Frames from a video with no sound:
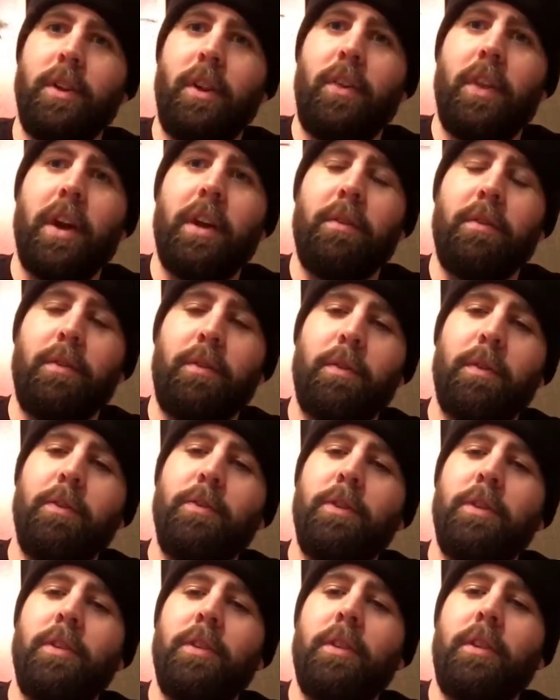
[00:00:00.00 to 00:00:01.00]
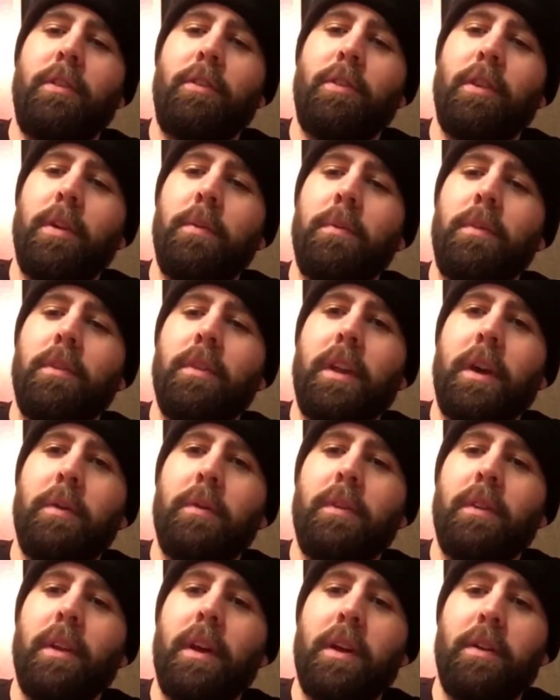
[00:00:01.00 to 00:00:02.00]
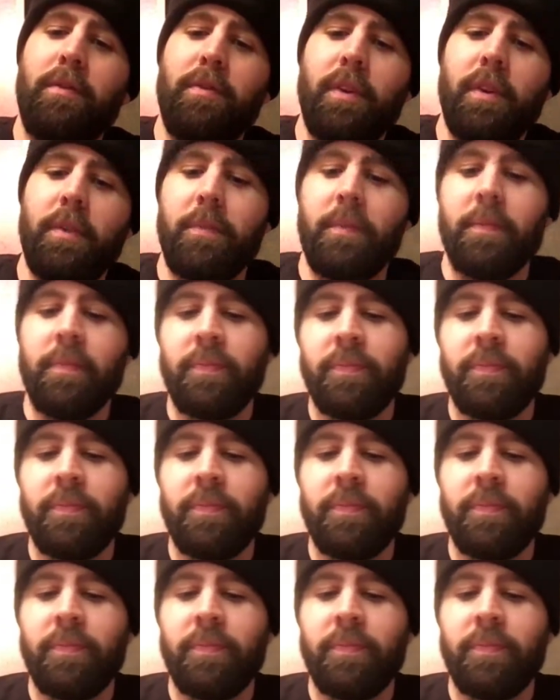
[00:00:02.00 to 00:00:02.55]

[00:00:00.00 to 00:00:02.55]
She thought it was a roach and she screamed, so that was a lot of fun.